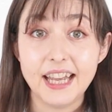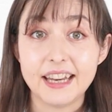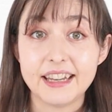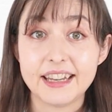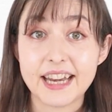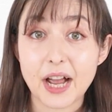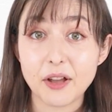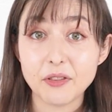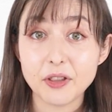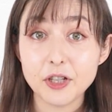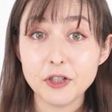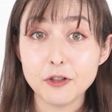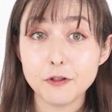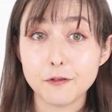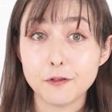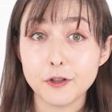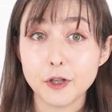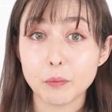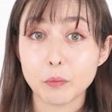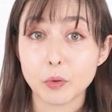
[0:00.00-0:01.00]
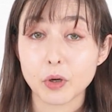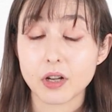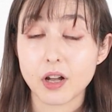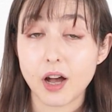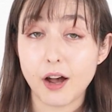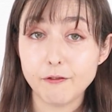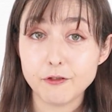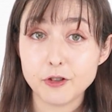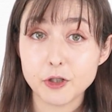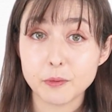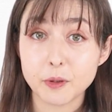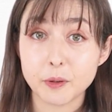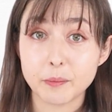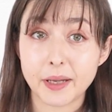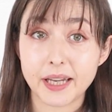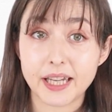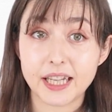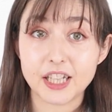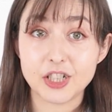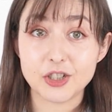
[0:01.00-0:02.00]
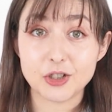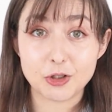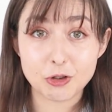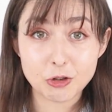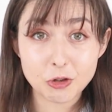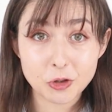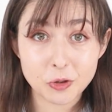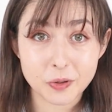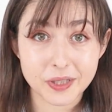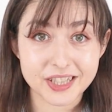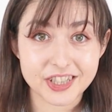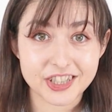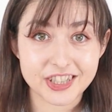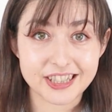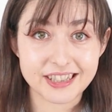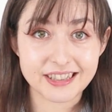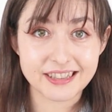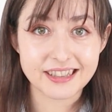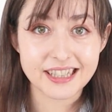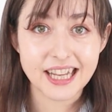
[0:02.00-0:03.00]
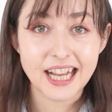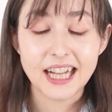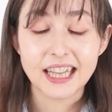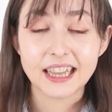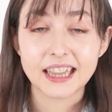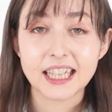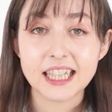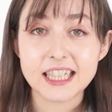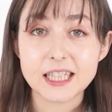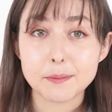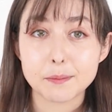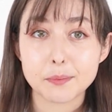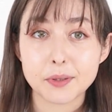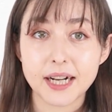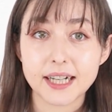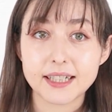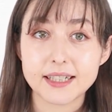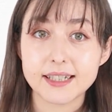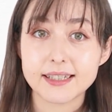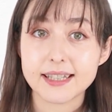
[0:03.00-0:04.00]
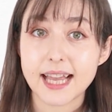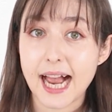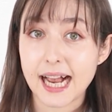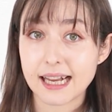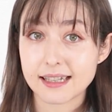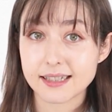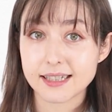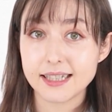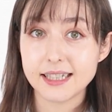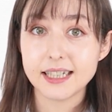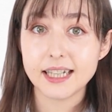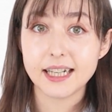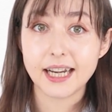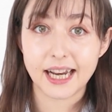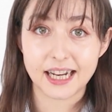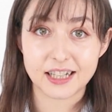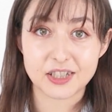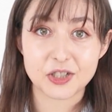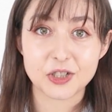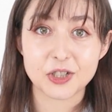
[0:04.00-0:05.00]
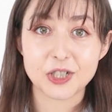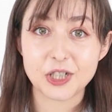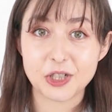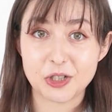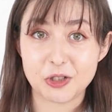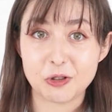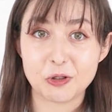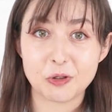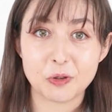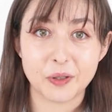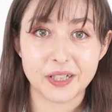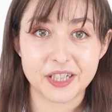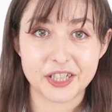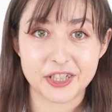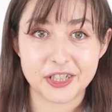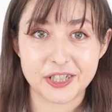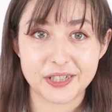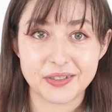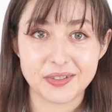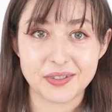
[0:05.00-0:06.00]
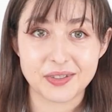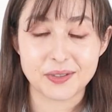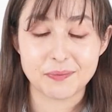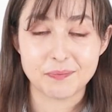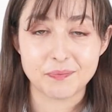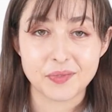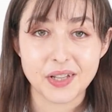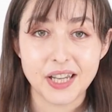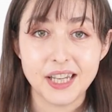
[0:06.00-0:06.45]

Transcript: Now that you feel more comfortable making do questions, let's practice asking and answering do questions.